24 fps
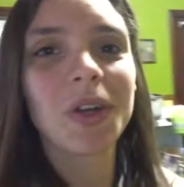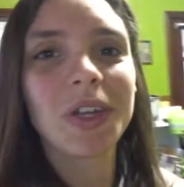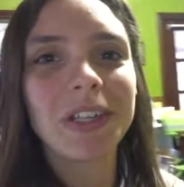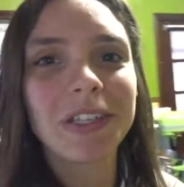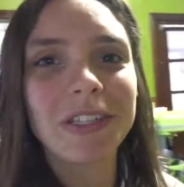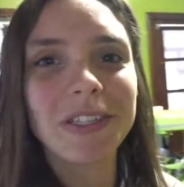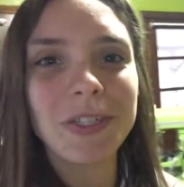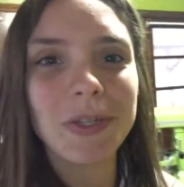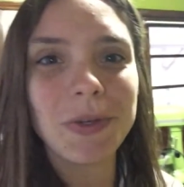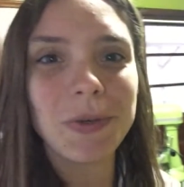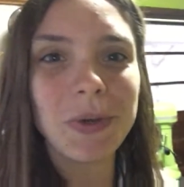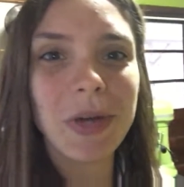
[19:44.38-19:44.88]

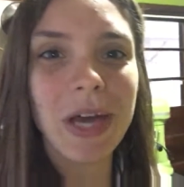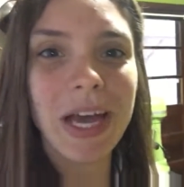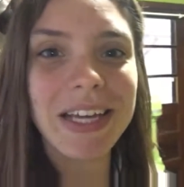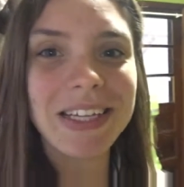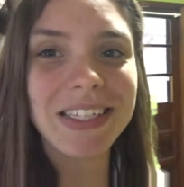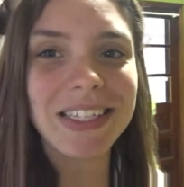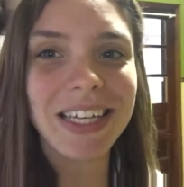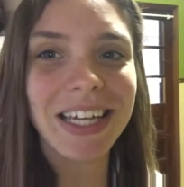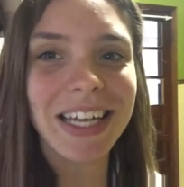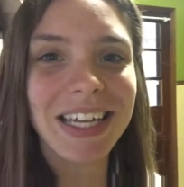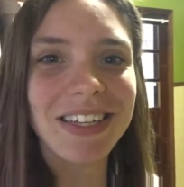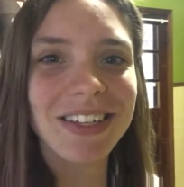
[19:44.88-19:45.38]
see you
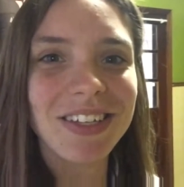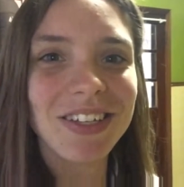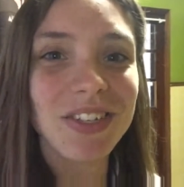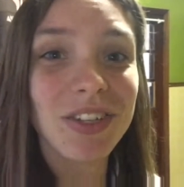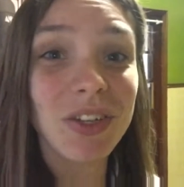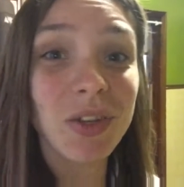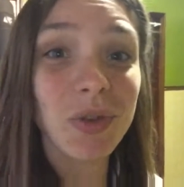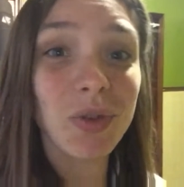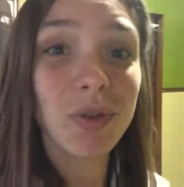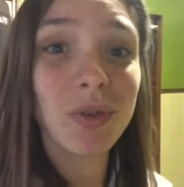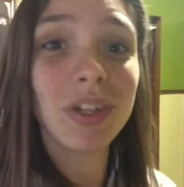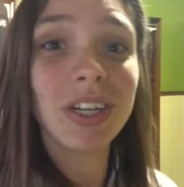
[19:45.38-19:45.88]
guys again
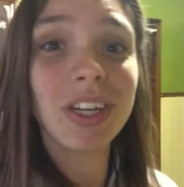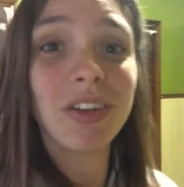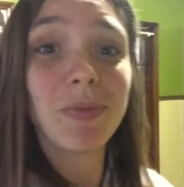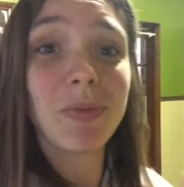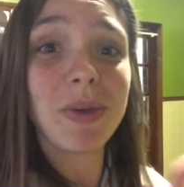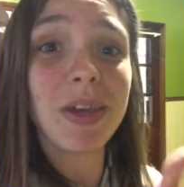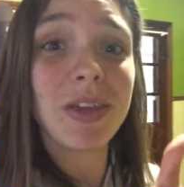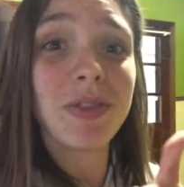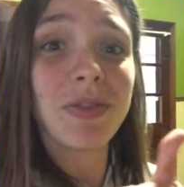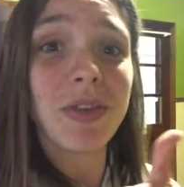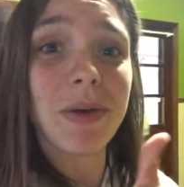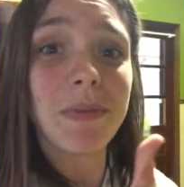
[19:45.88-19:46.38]
soon. Give
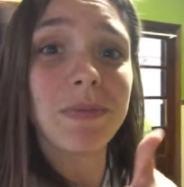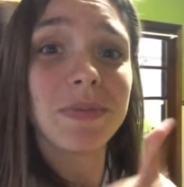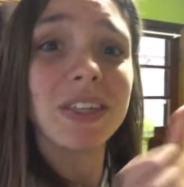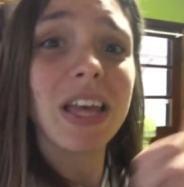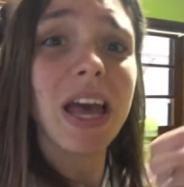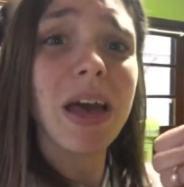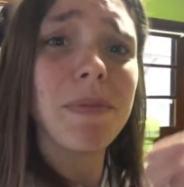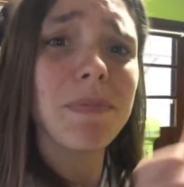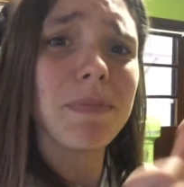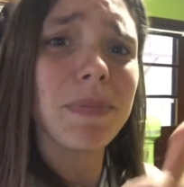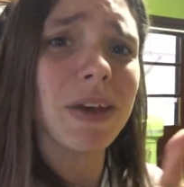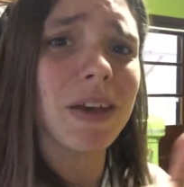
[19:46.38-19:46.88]
me a thumbs
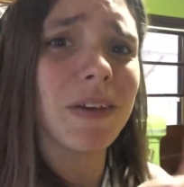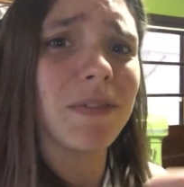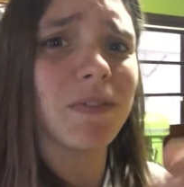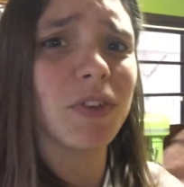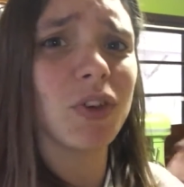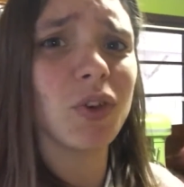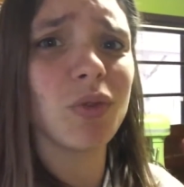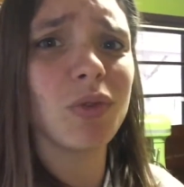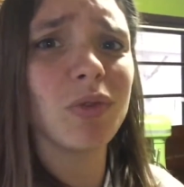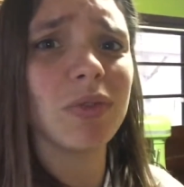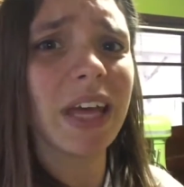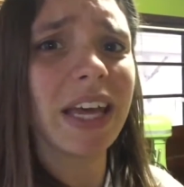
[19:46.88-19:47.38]
up if
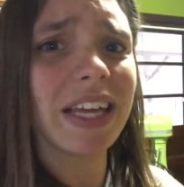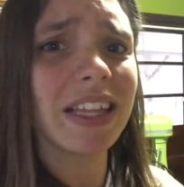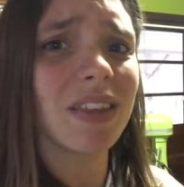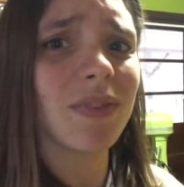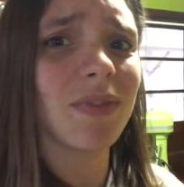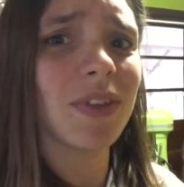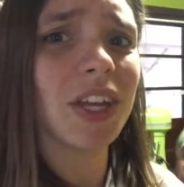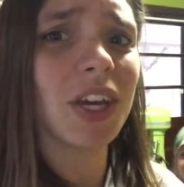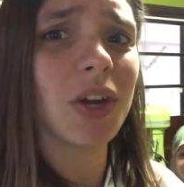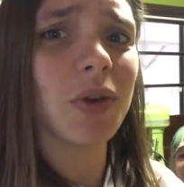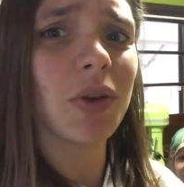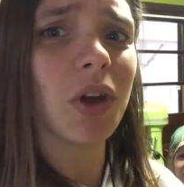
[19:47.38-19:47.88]
you like the
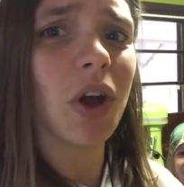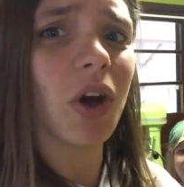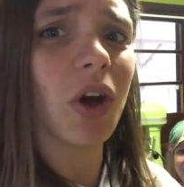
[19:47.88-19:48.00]
video at